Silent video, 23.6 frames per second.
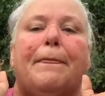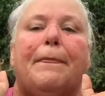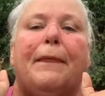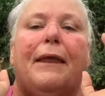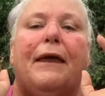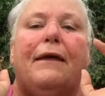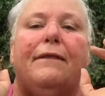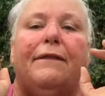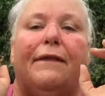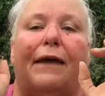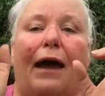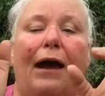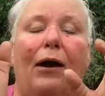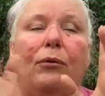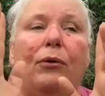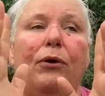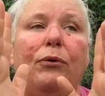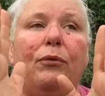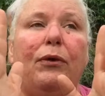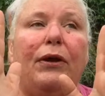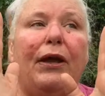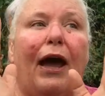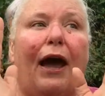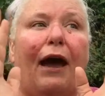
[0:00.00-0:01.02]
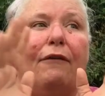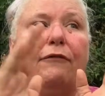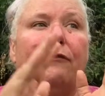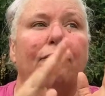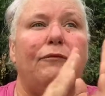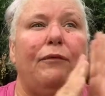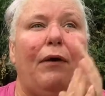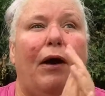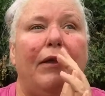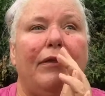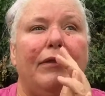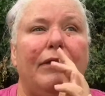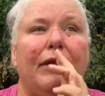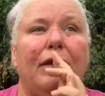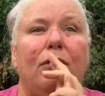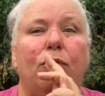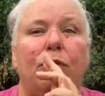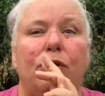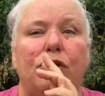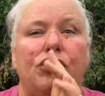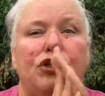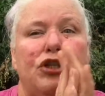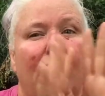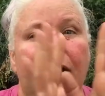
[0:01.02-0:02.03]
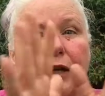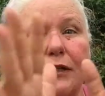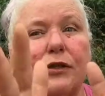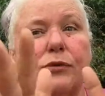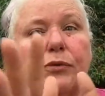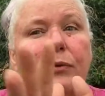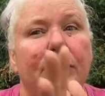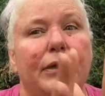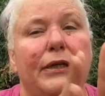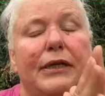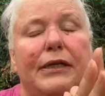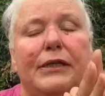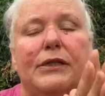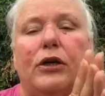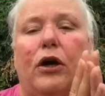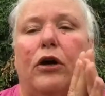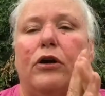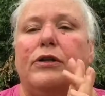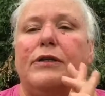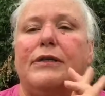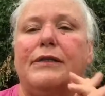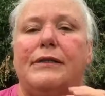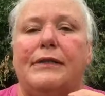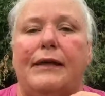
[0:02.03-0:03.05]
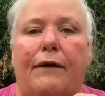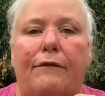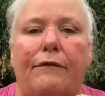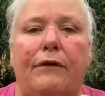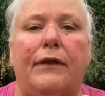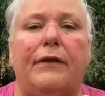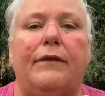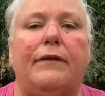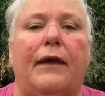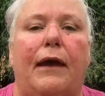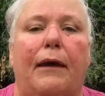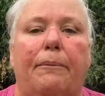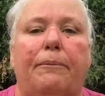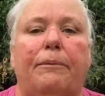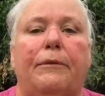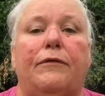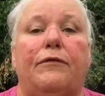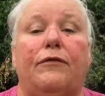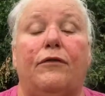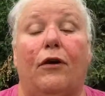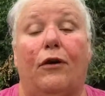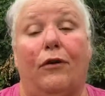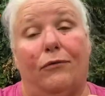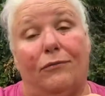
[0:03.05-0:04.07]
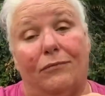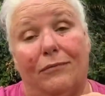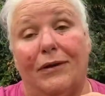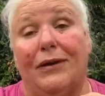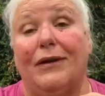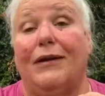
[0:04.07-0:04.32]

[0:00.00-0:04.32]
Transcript: That one we have, I think we just released our 7th episode.